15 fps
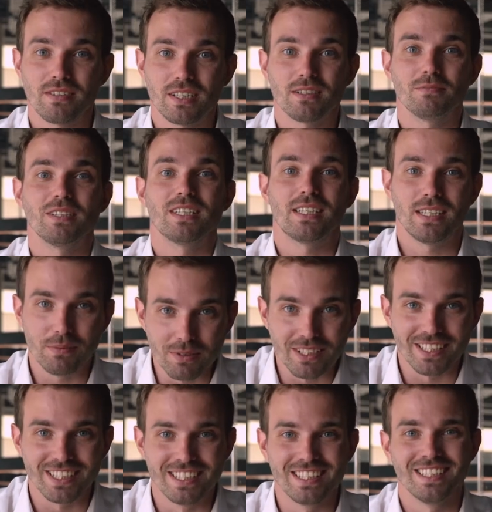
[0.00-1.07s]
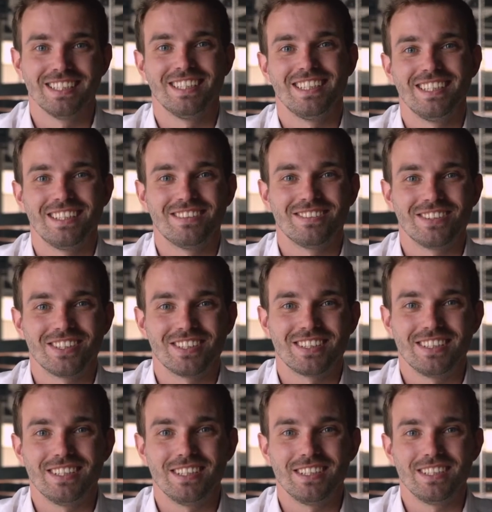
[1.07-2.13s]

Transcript: well as with other owners just like you.